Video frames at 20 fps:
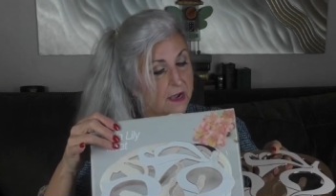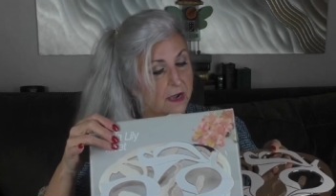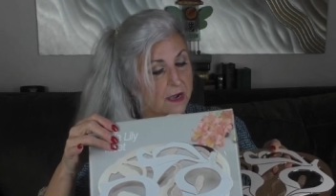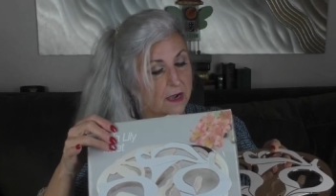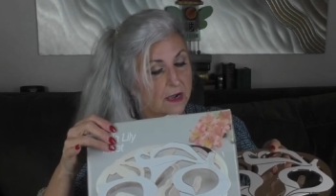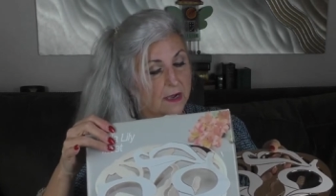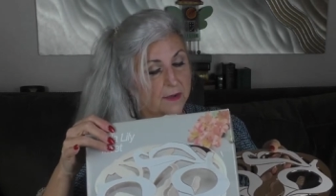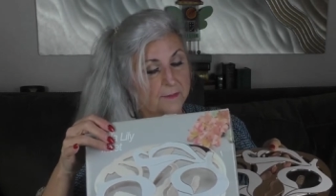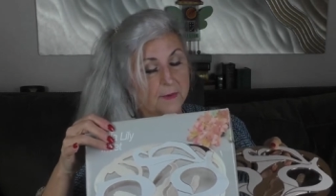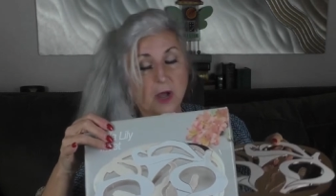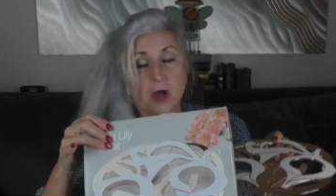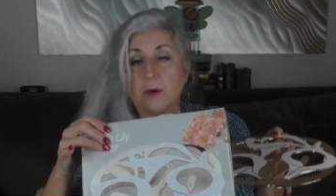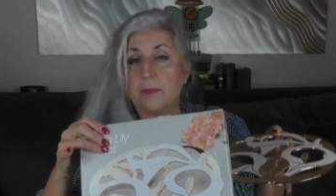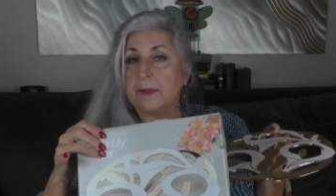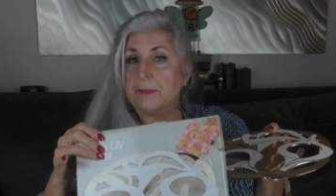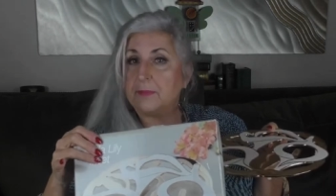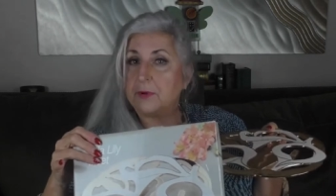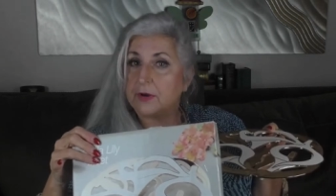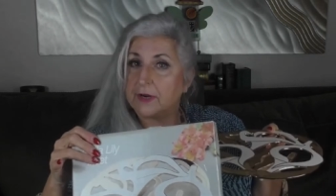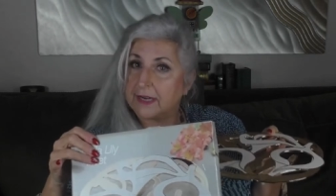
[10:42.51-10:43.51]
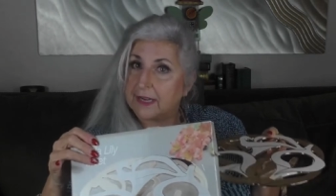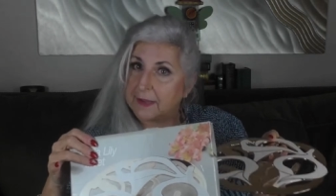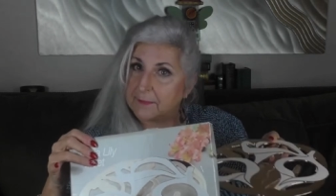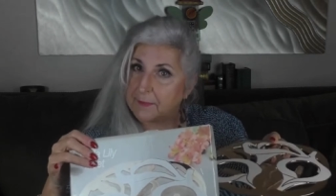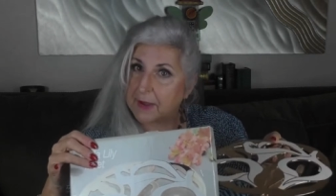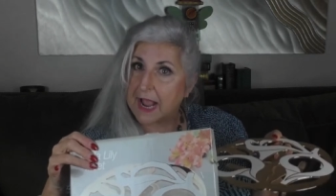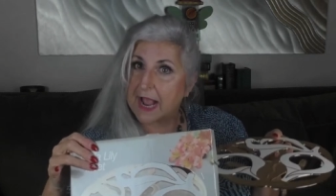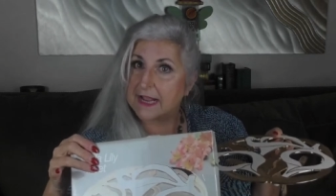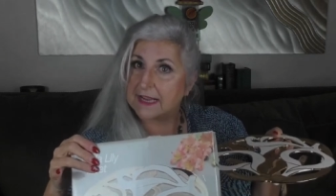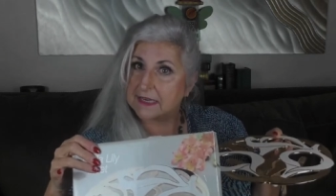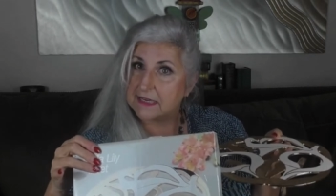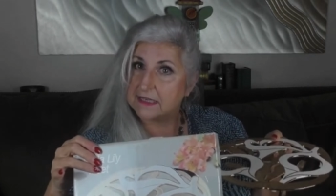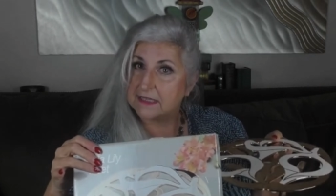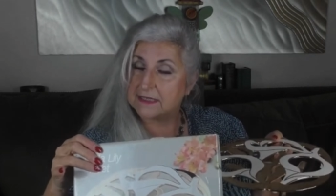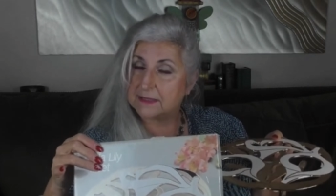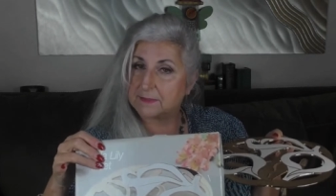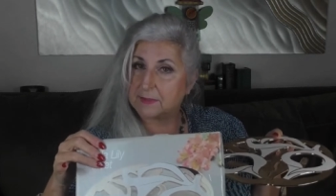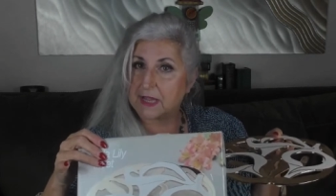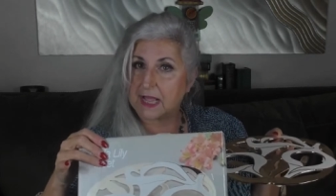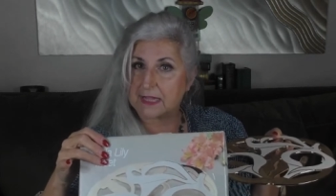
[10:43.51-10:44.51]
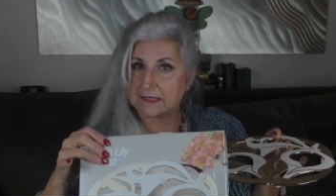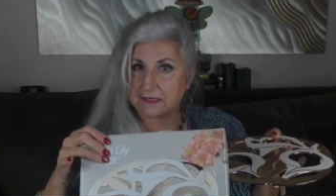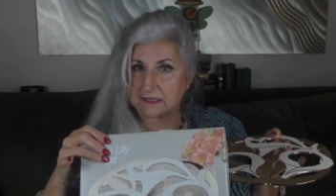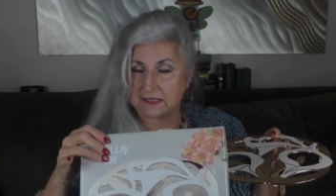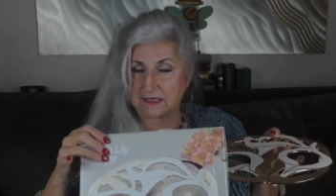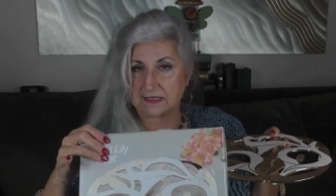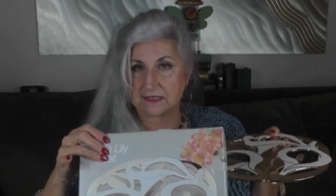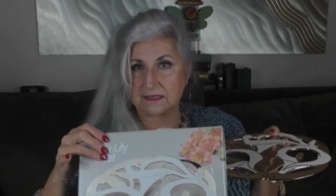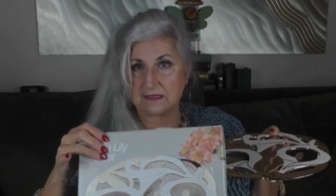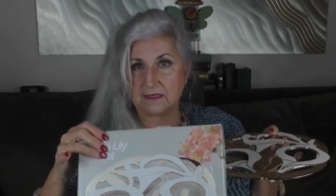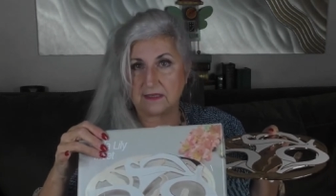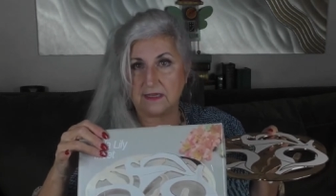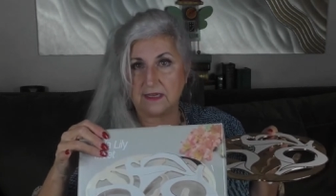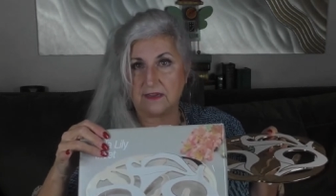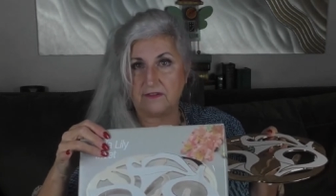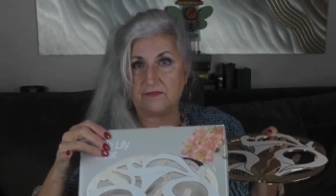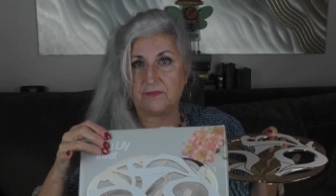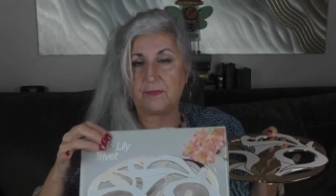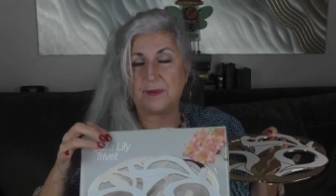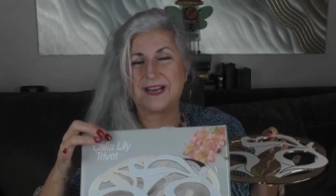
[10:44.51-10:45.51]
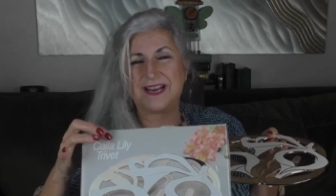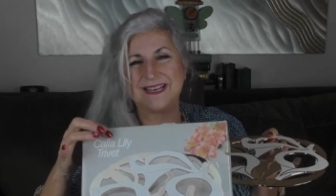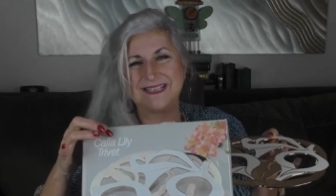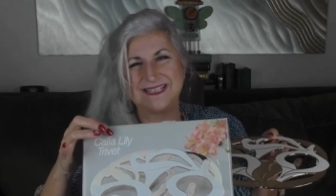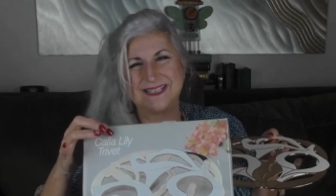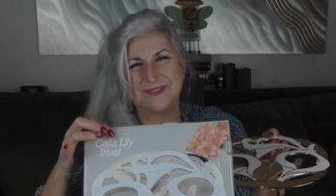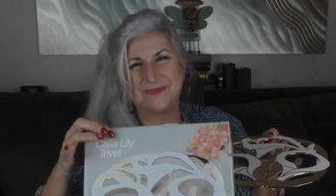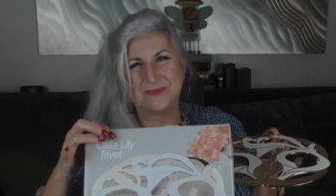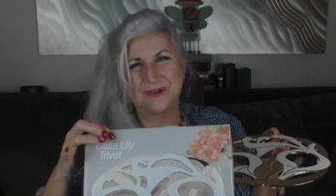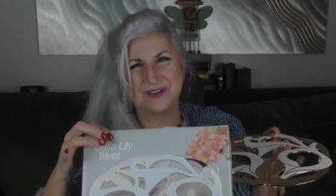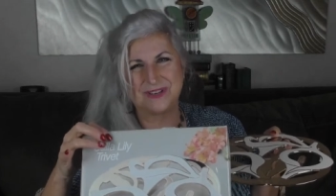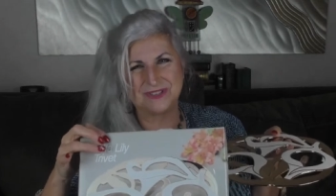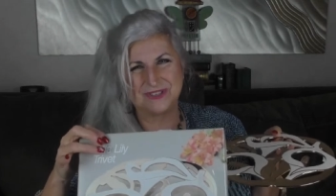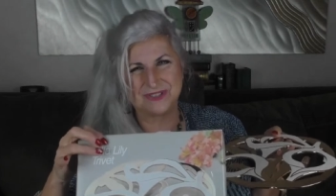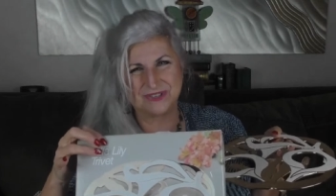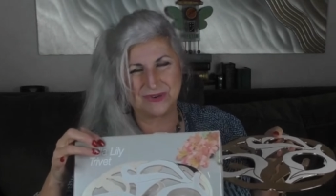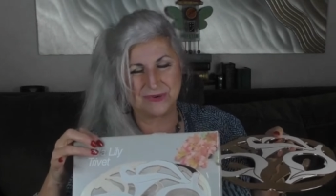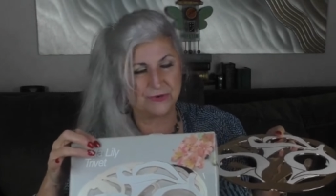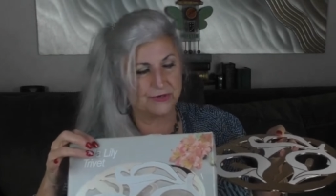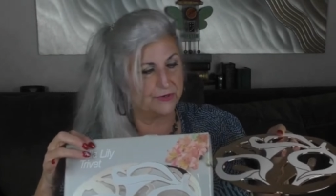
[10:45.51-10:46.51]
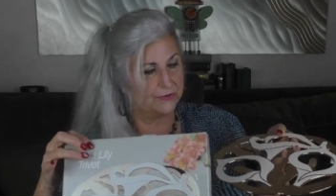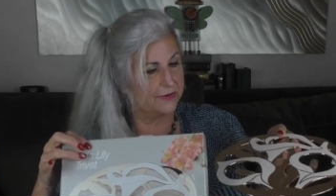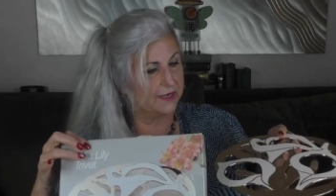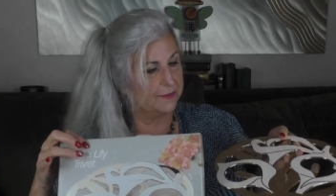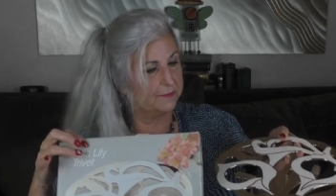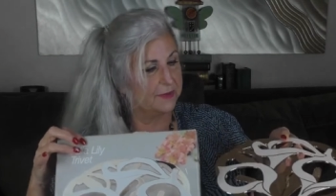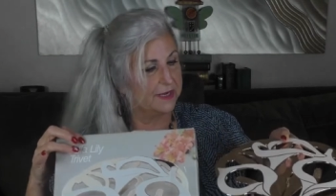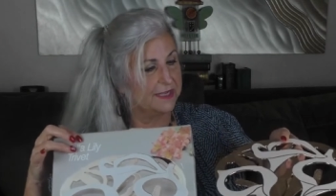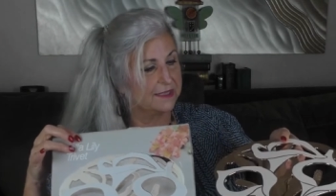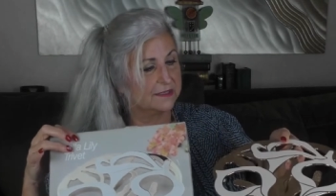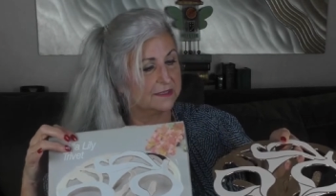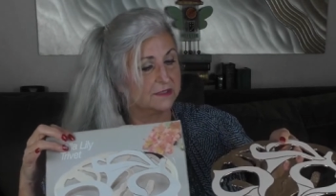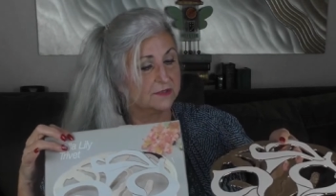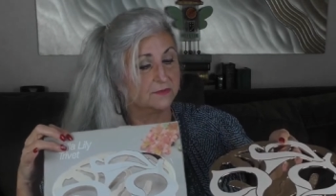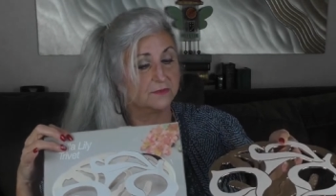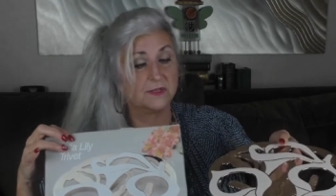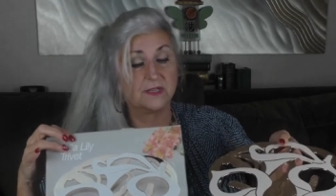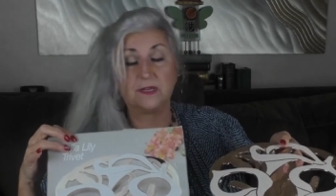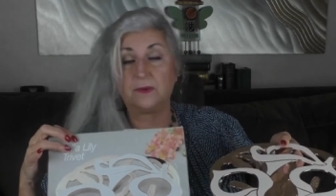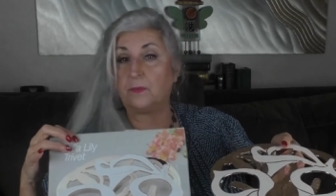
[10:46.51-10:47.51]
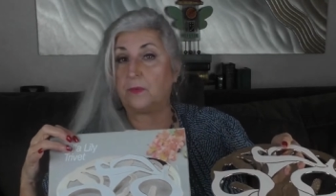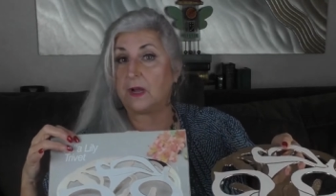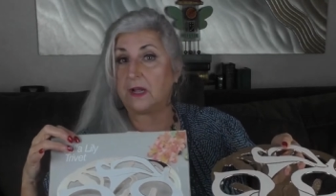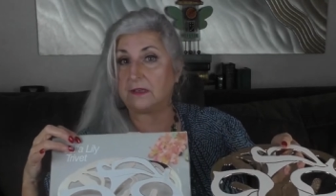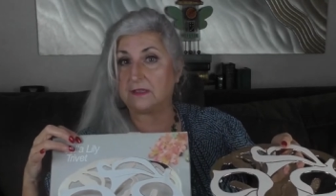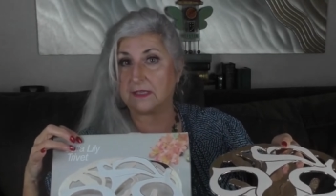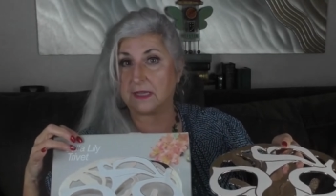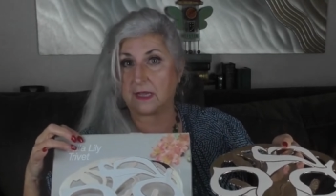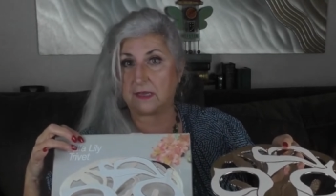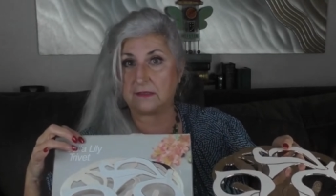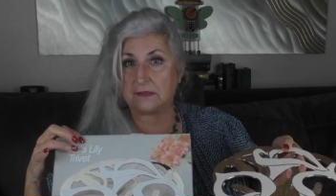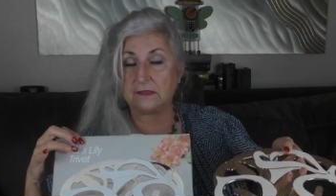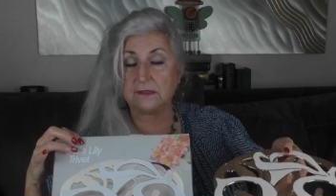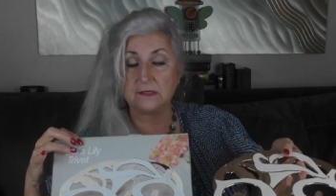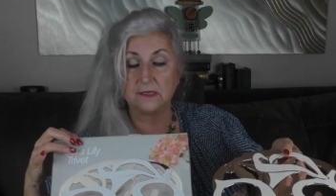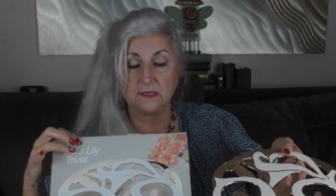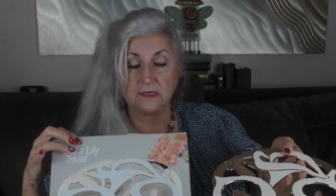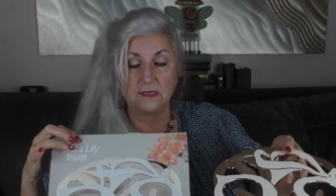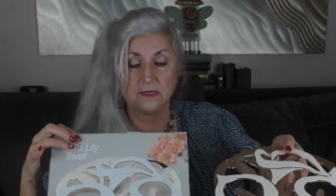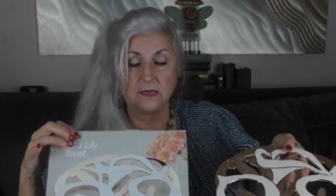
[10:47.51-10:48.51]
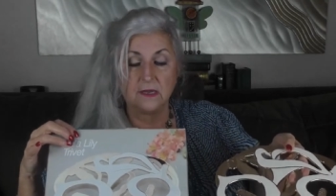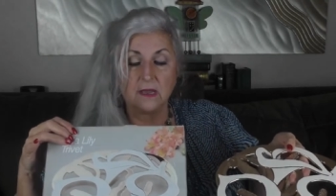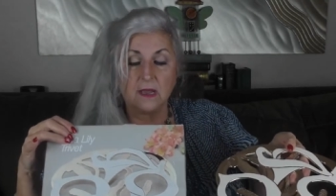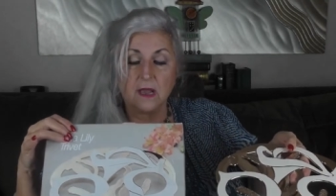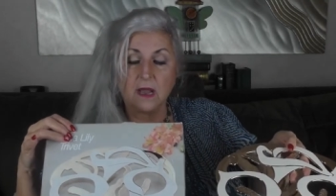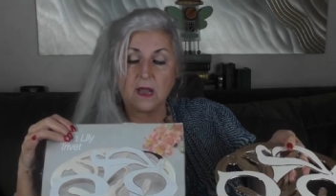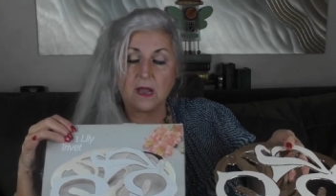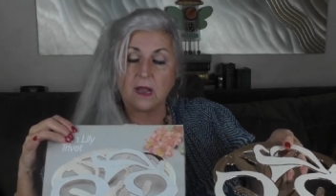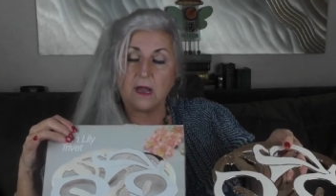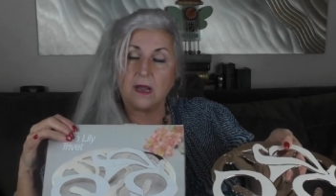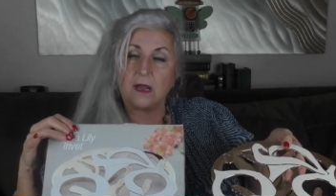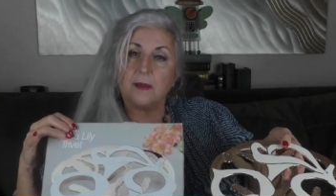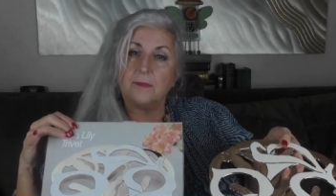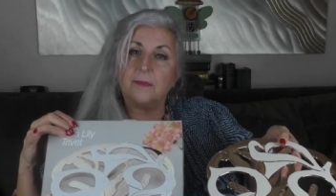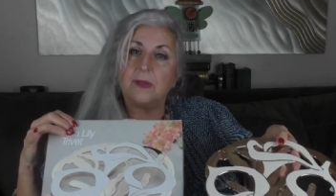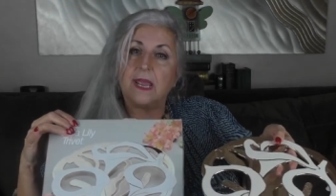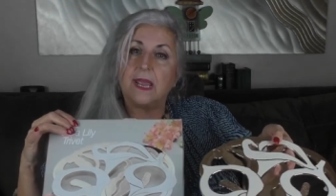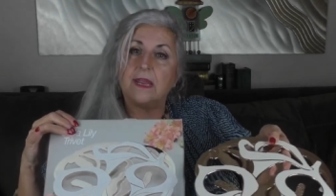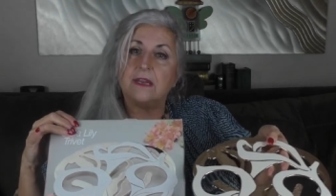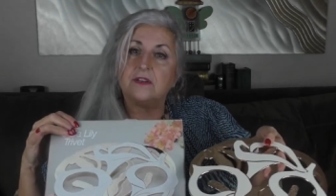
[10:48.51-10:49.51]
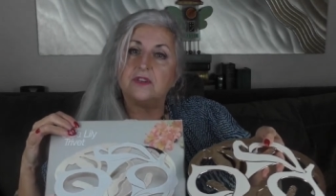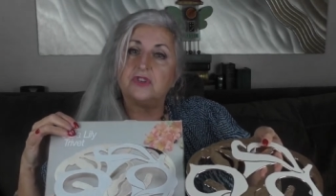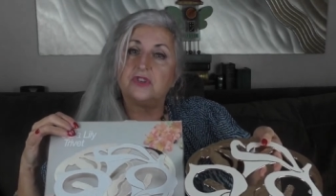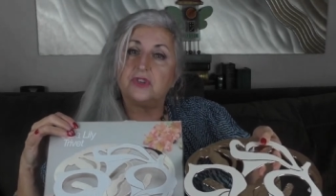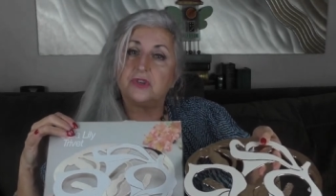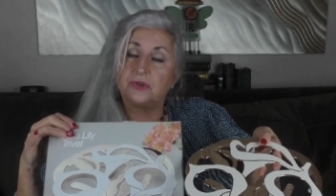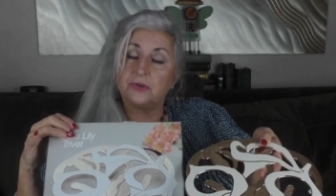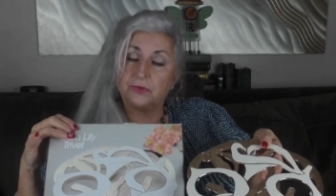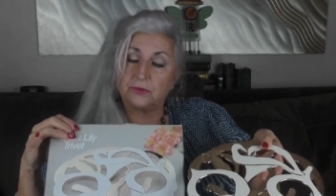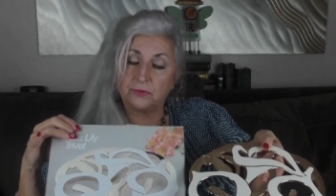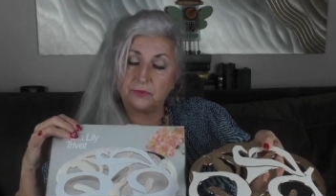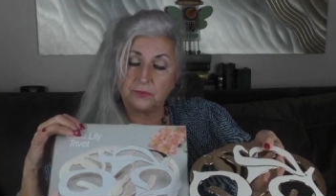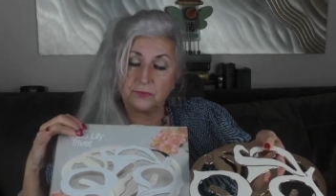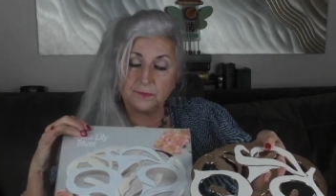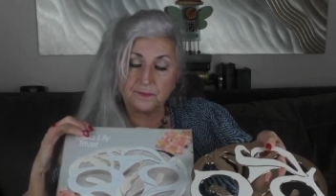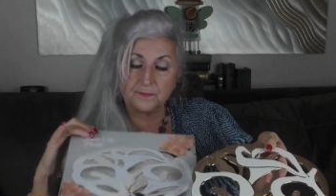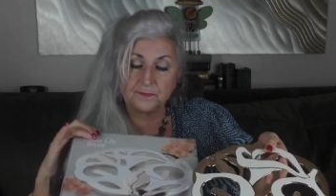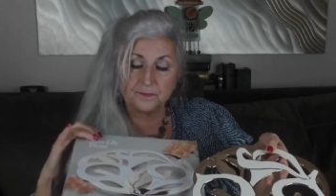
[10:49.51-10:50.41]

I'll be putting it back in its plastic sleeve, but I did want to show you it because it's really well done. And two,